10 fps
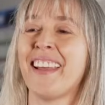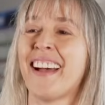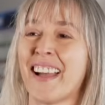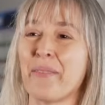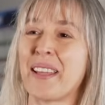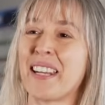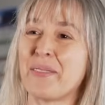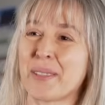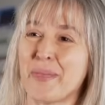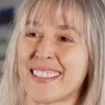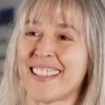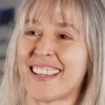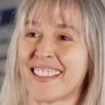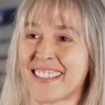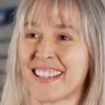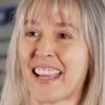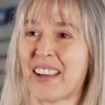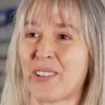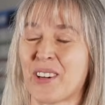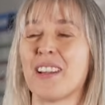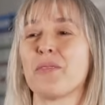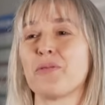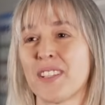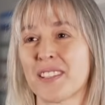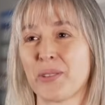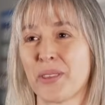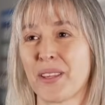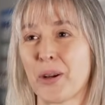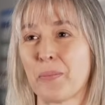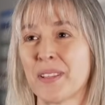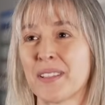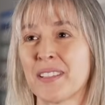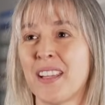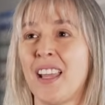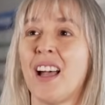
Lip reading: Hi, my name is Missy Eisenhauer and I'm a physical therapist.